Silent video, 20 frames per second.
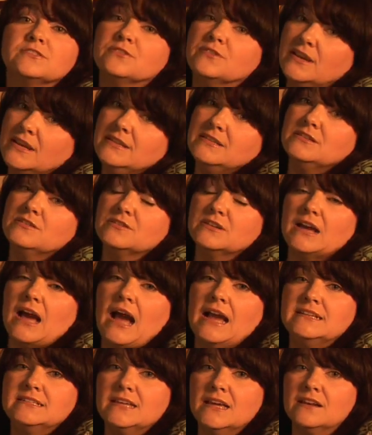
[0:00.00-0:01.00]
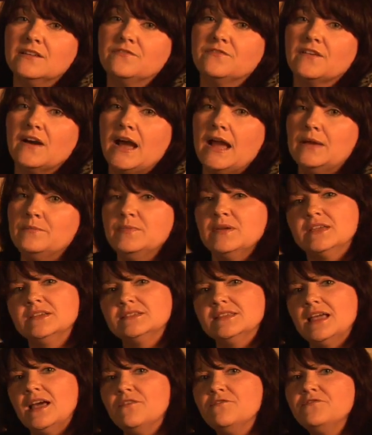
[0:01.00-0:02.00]
are easier to identify
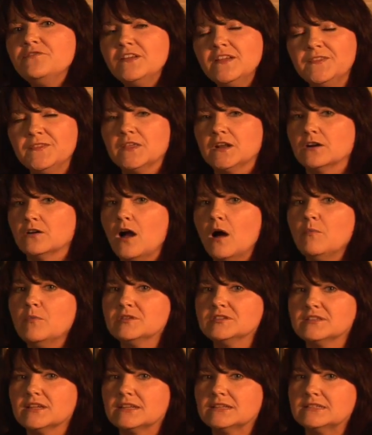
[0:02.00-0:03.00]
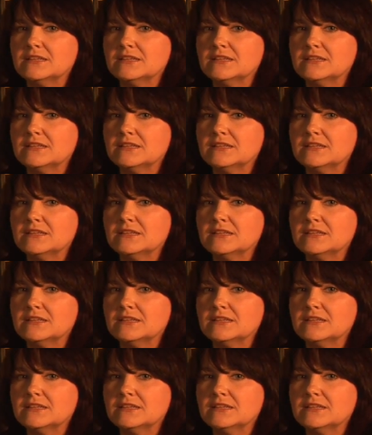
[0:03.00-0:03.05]
because they have feet that are almost like